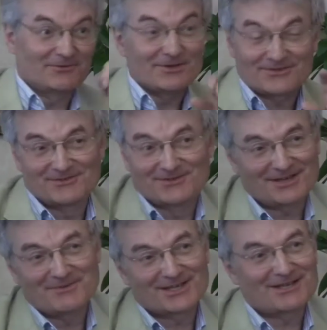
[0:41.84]
It will
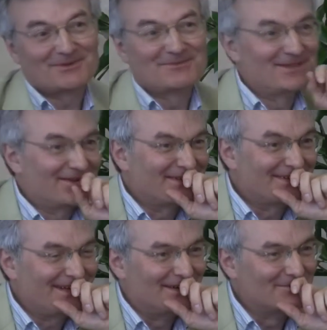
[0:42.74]
take me a couple of minutes to
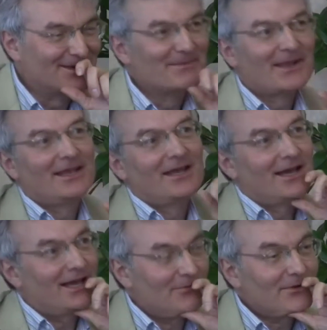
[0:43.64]
tell you, but
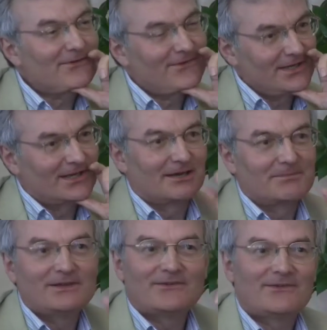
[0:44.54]
I've
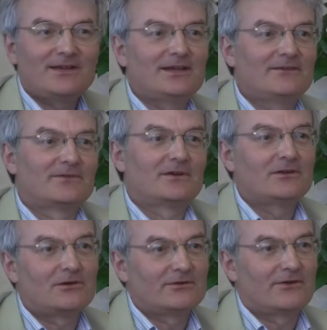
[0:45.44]
been seeking for a
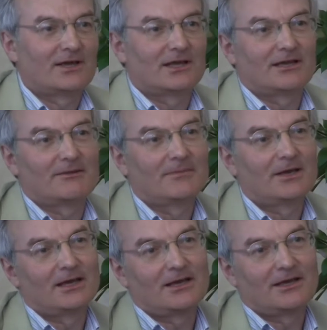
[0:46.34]
long time,
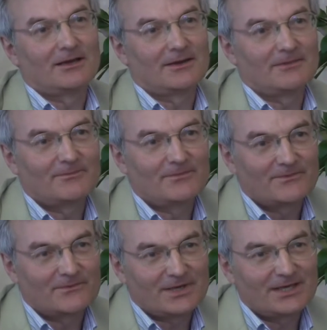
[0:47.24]

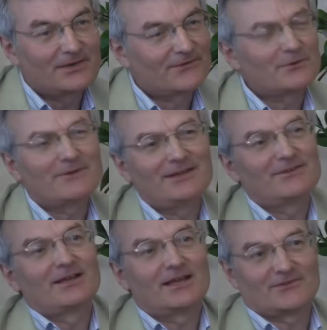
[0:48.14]
in a sort of
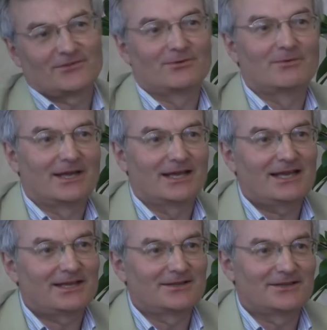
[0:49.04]
intellectual way. I
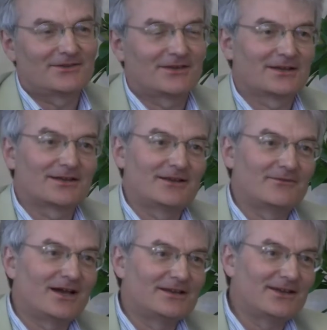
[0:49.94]
hadn't kind
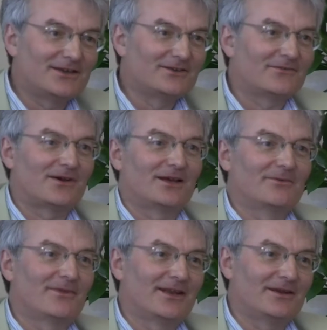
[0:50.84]
of identified
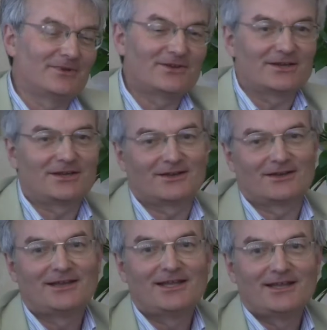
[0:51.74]
with any
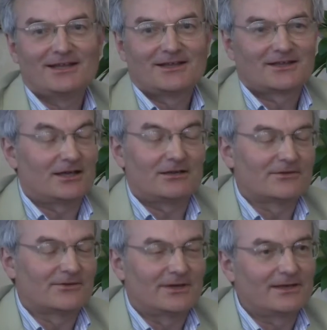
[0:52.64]
particular
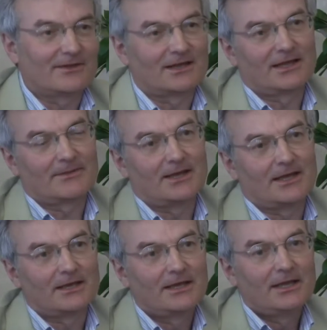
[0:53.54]
cult or anything like that.